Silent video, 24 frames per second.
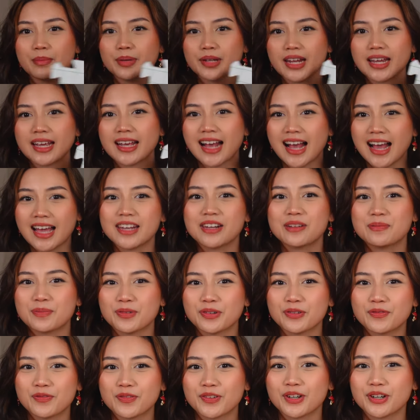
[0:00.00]
But I kind of
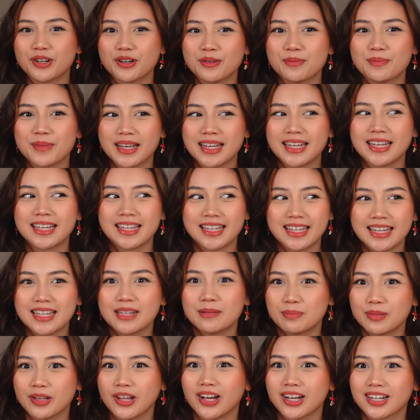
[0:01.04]
prefer my
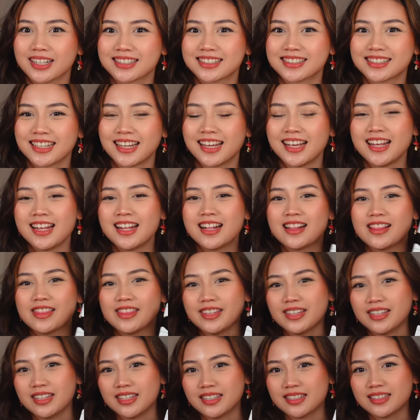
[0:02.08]
kid blocks.
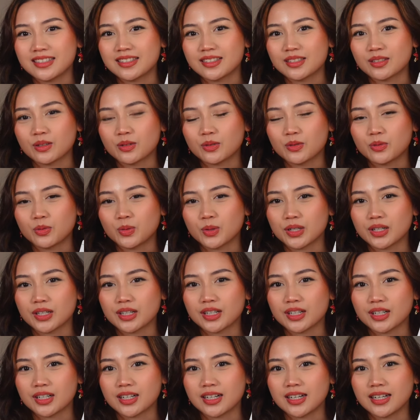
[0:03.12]
These
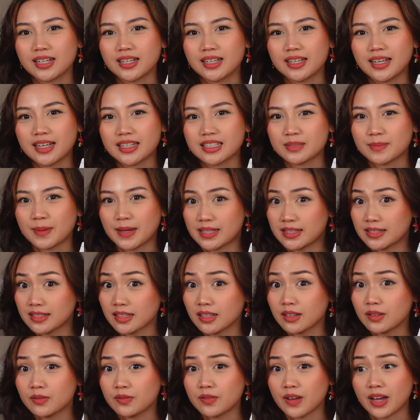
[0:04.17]
were
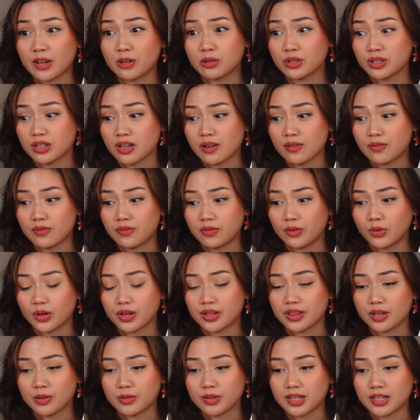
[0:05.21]
expensive. I only got 4
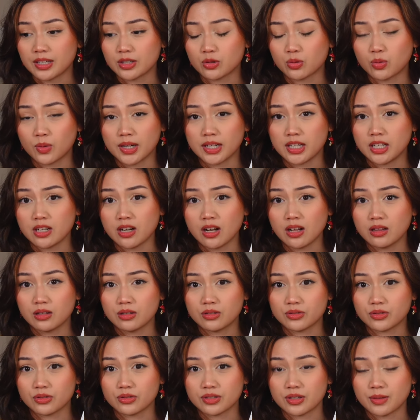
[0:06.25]
and they were like
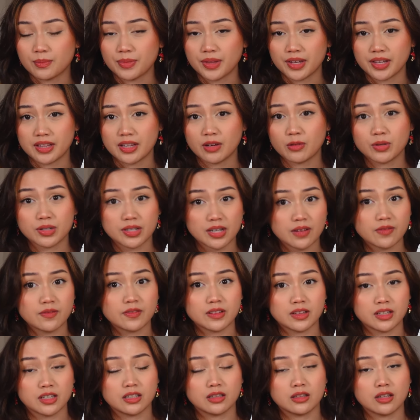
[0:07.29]
$20 or something. They were
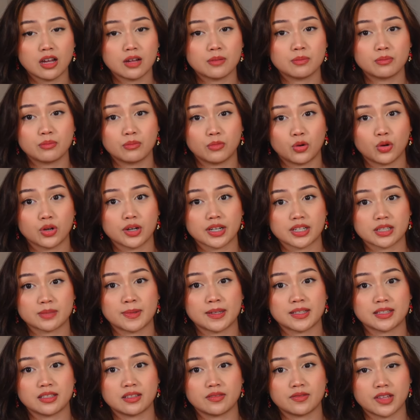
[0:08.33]
definitely a lot more
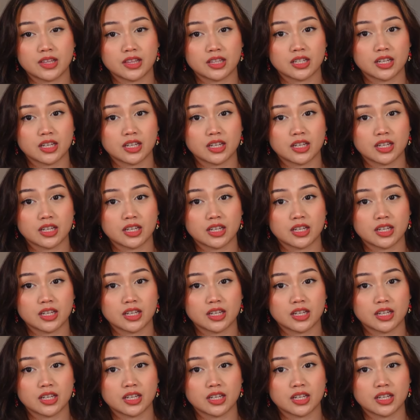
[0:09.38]
expensive than the